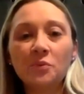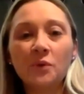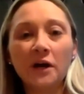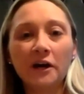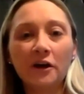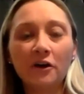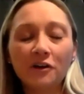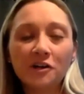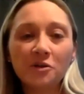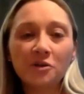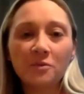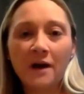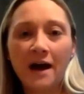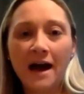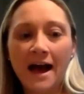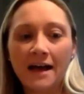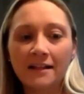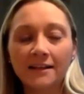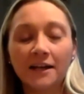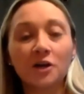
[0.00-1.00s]
Where are you
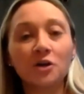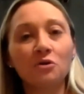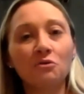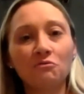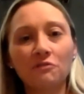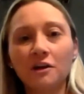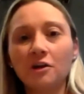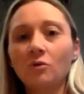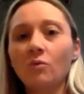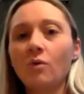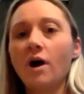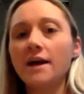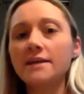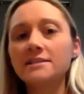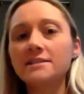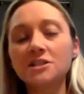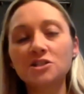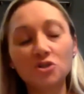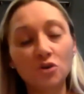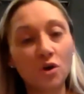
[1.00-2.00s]
at, like,
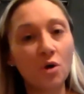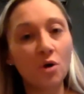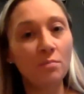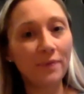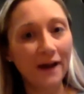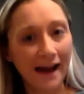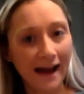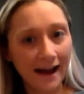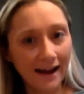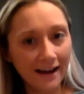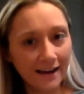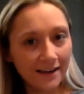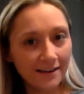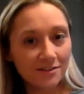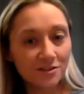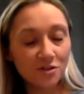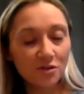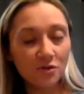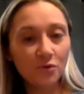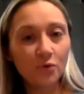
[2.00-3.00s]
career-wise? Did you go back
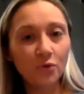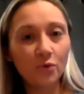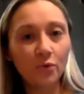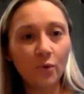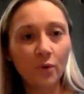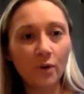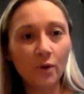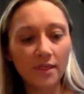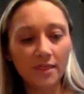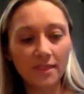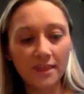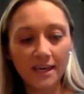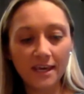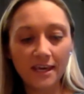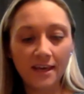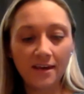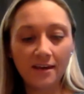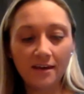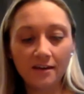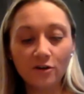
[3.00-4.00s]
to
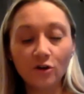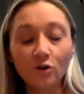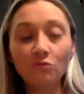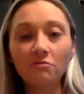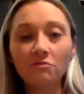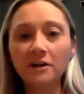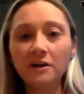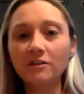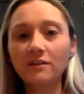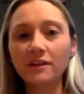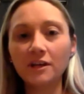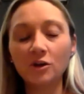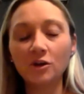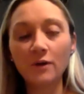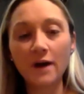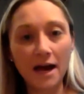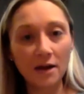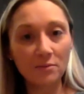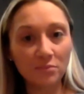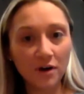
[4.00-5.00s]
the career that you
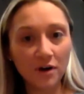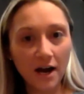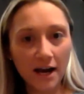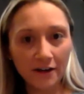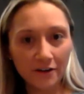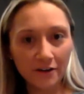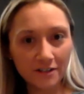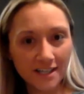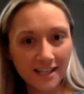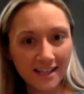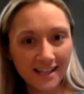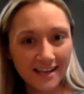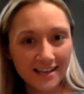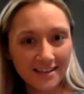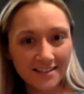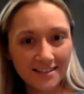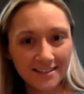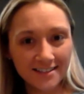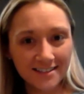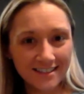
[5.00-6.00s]
had prior to
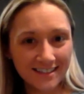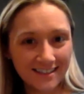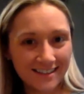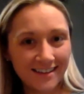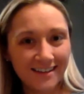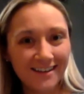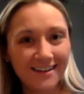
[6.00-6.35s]
this?